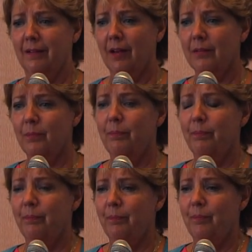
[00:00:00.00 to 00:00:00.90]
God
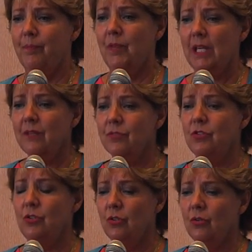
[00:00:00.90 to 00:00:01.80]
gives
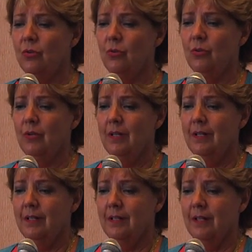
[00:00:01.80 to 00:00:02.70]
you
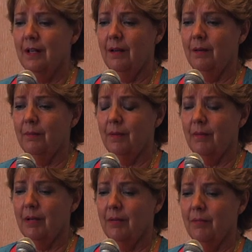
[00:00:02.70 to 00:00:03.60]
uh,
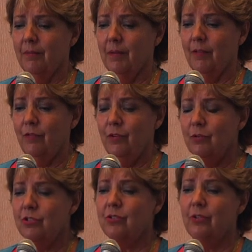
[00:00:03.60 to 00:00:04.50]
a, a
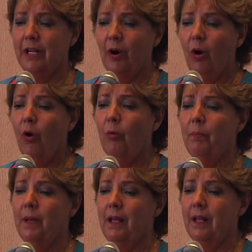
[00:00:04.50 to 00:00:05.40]
future and a hope.